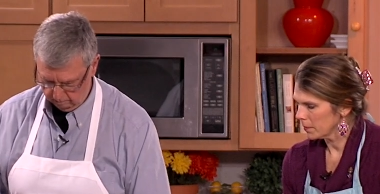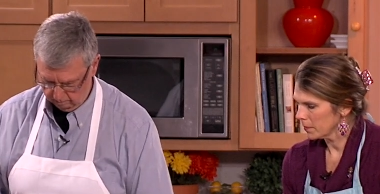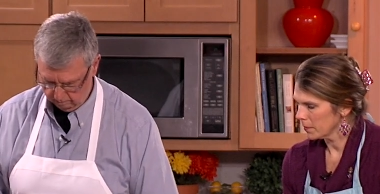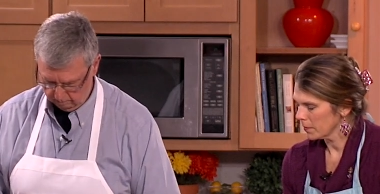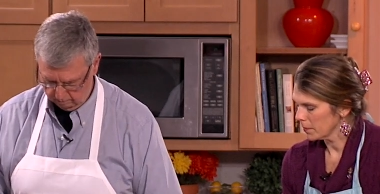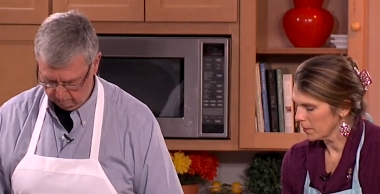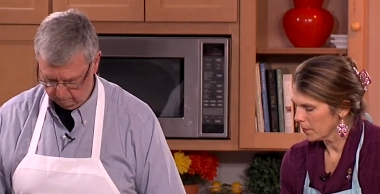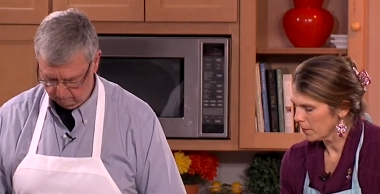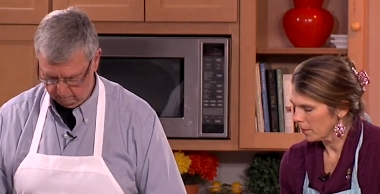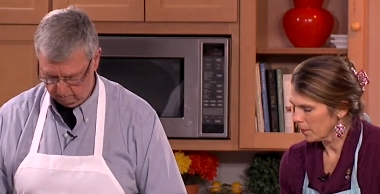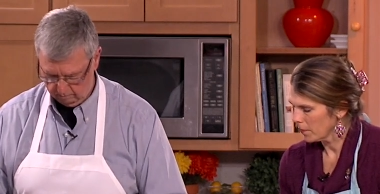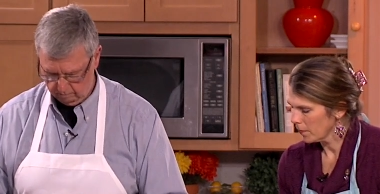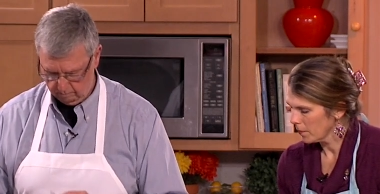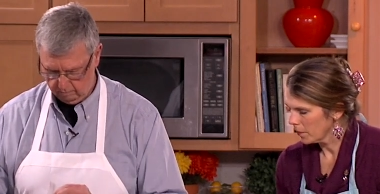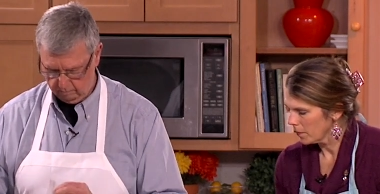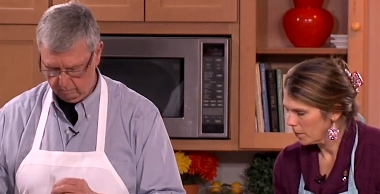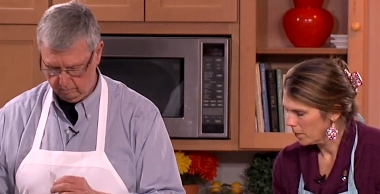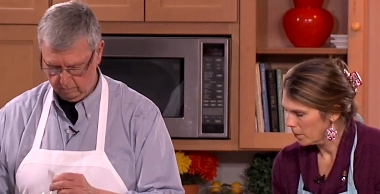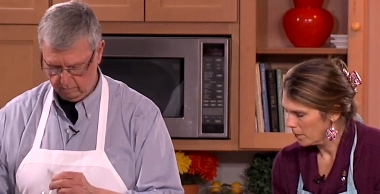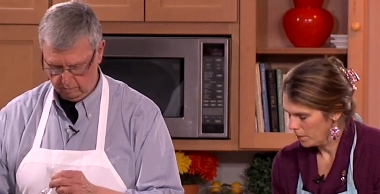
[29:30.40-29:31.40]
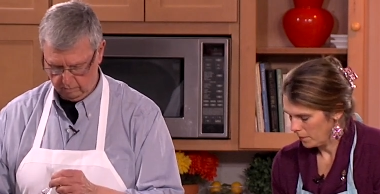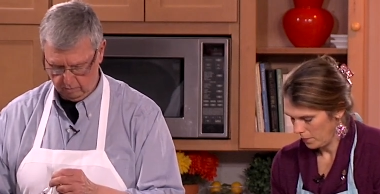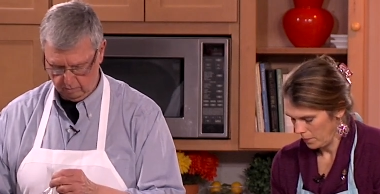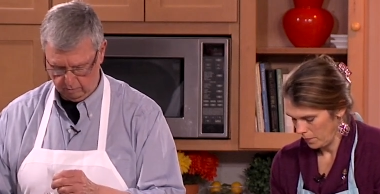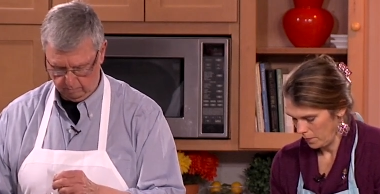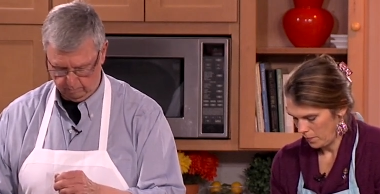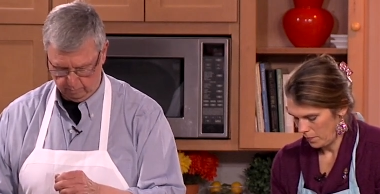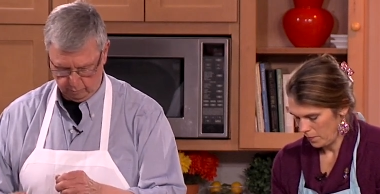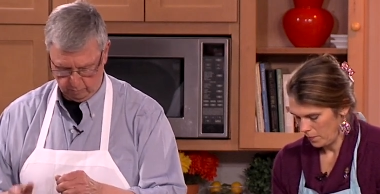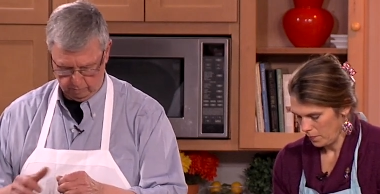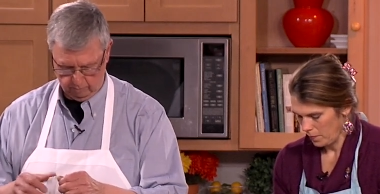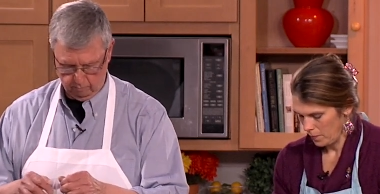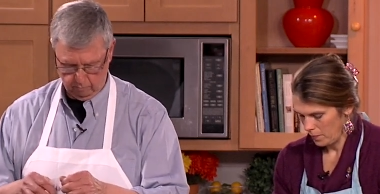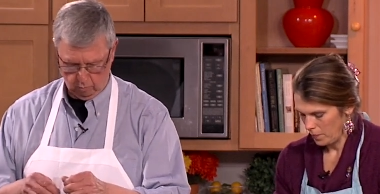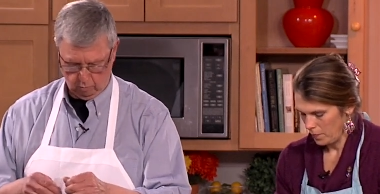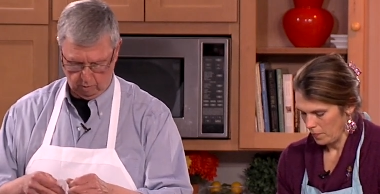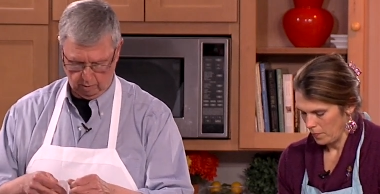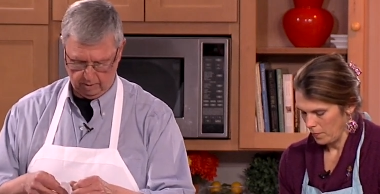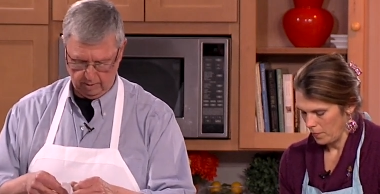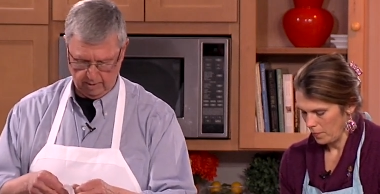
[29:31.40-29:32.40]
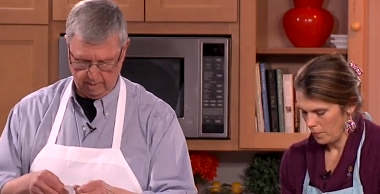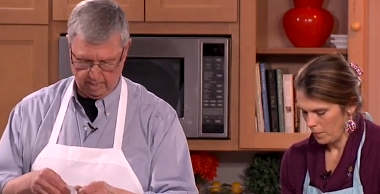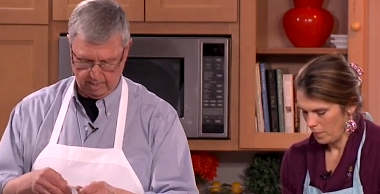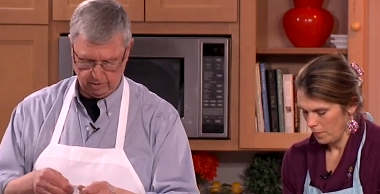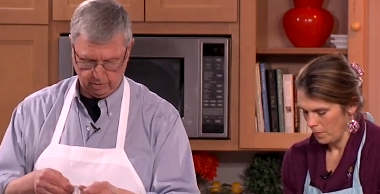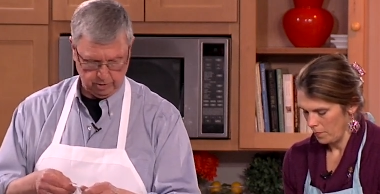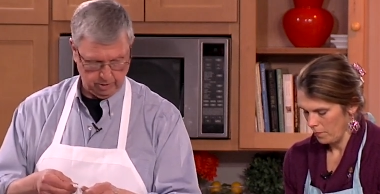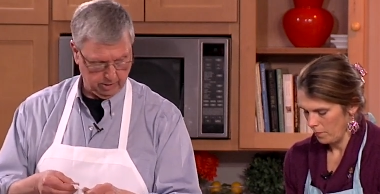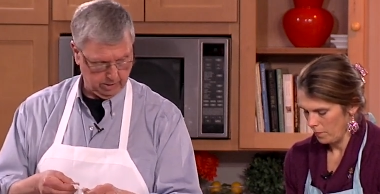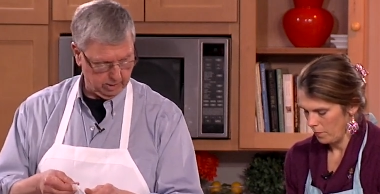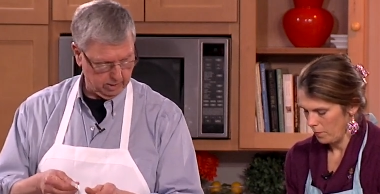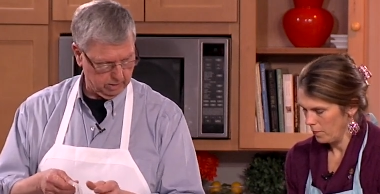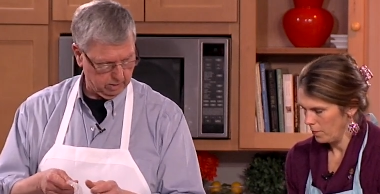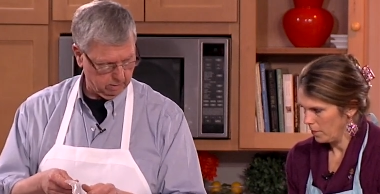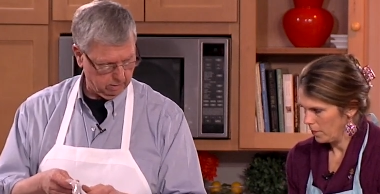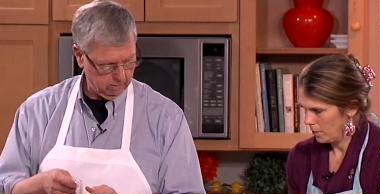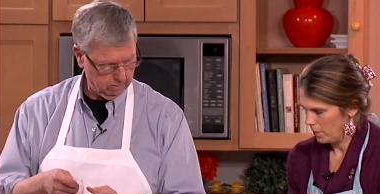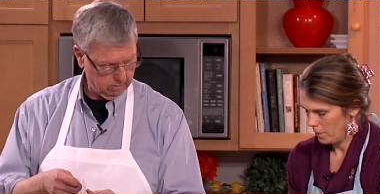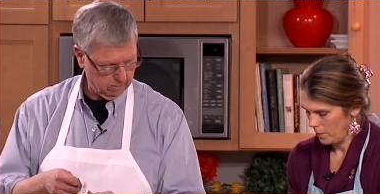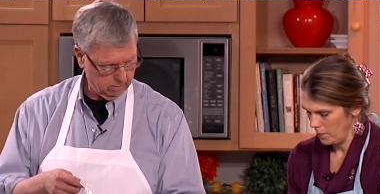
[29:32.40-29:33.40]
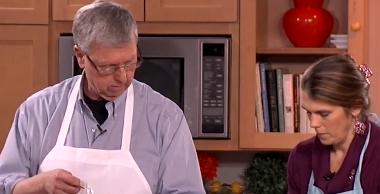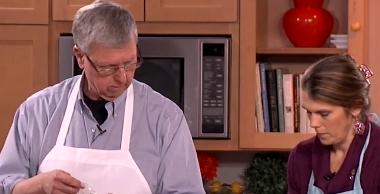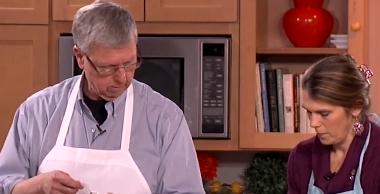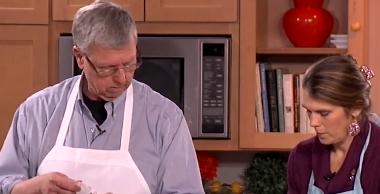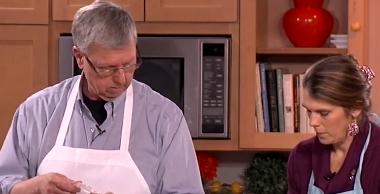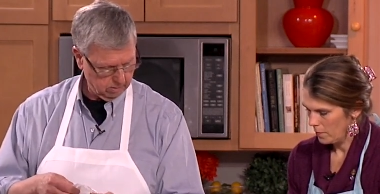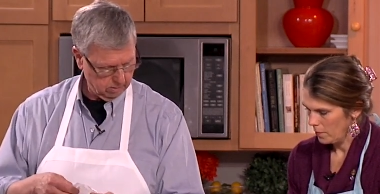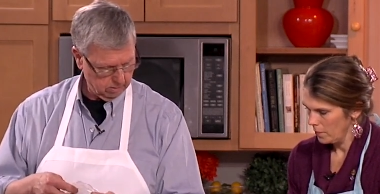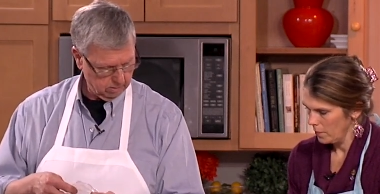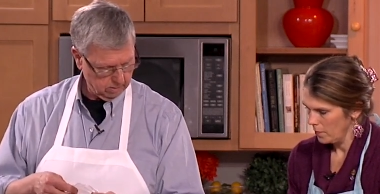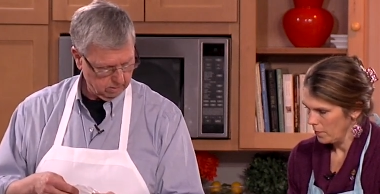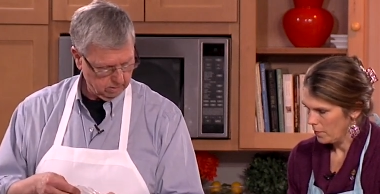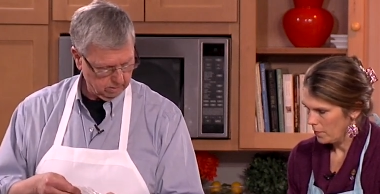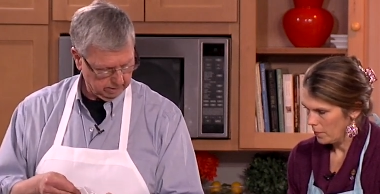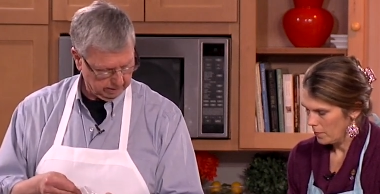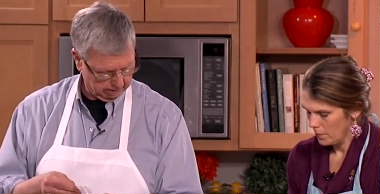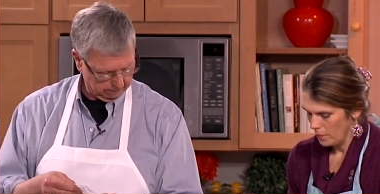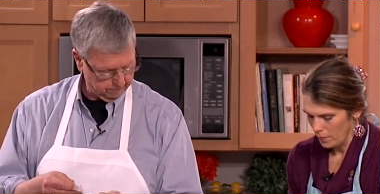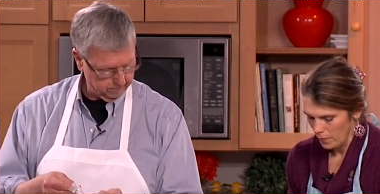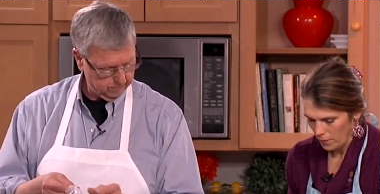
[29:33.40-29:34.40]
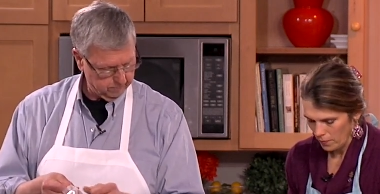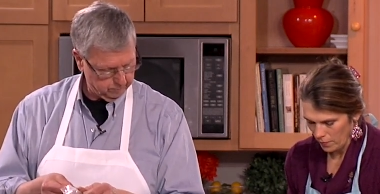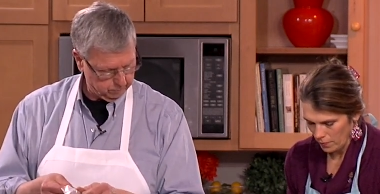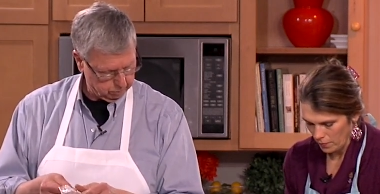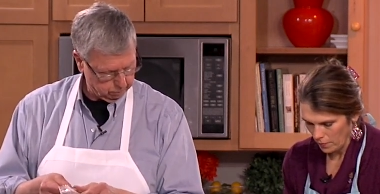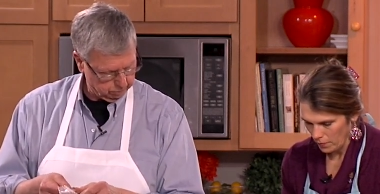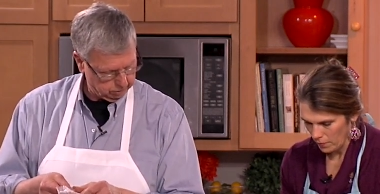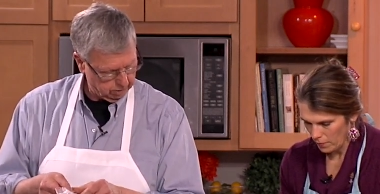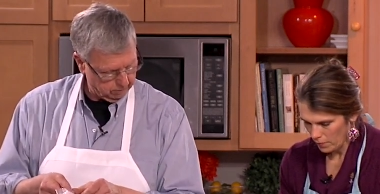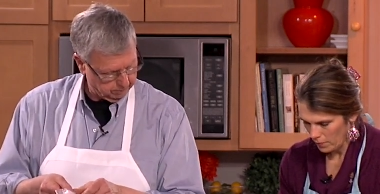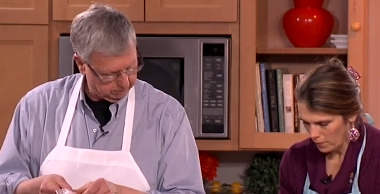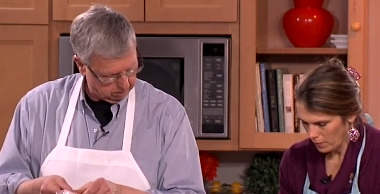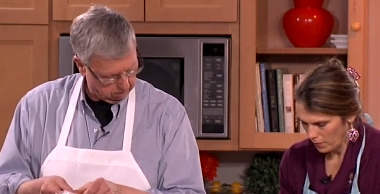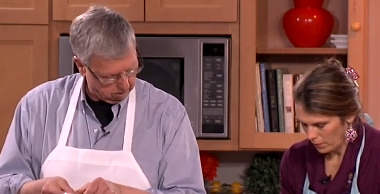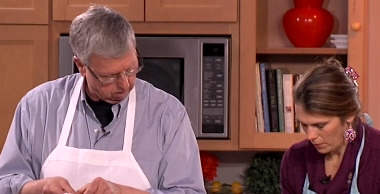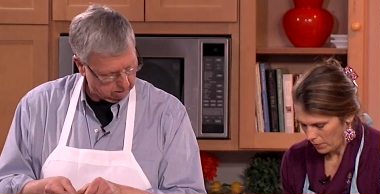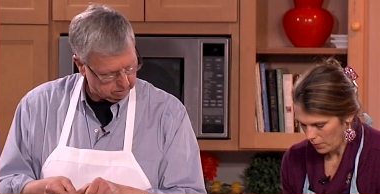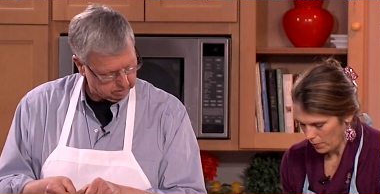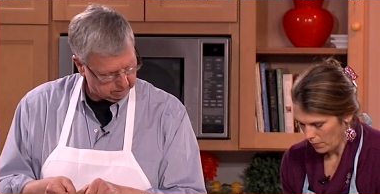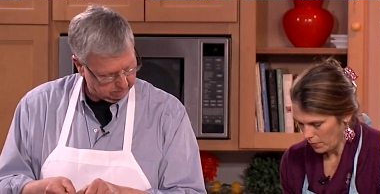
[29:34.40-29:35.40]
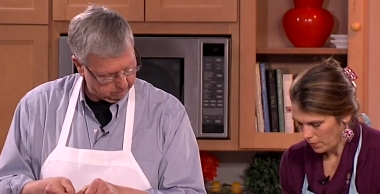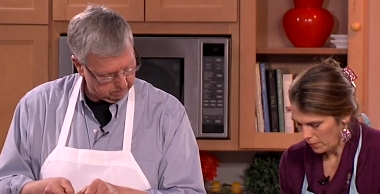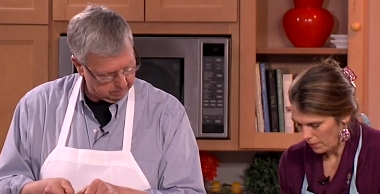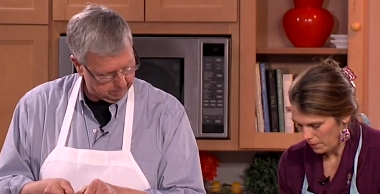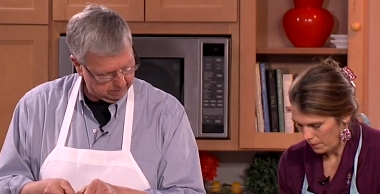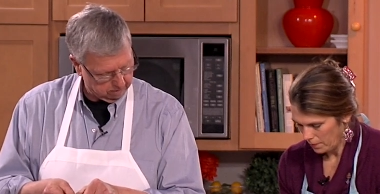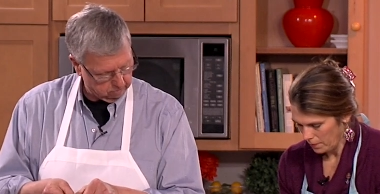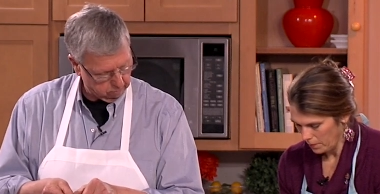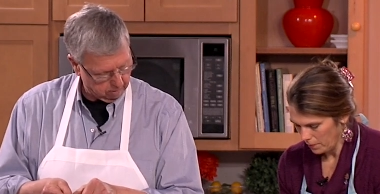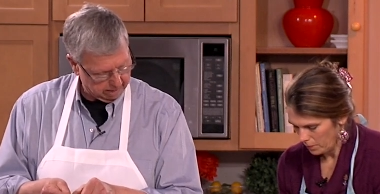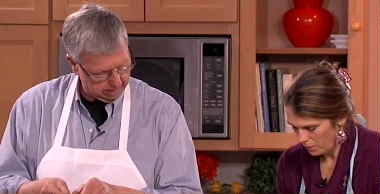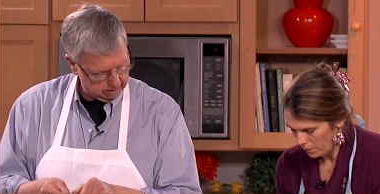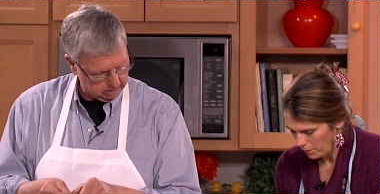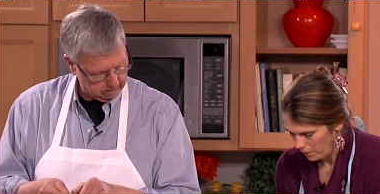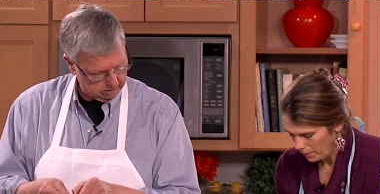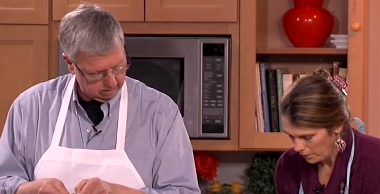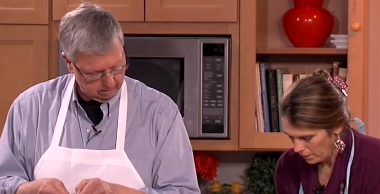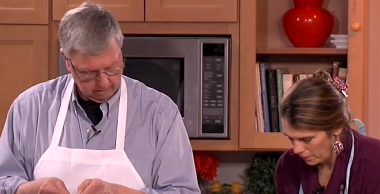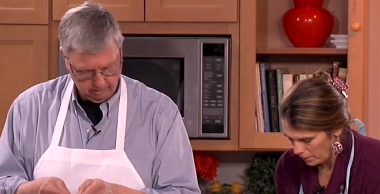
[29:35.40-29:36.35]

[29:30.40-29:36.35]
Speaker 1: I'm gonna put more ganache in here. Yep, do some of the hearts, that would be great.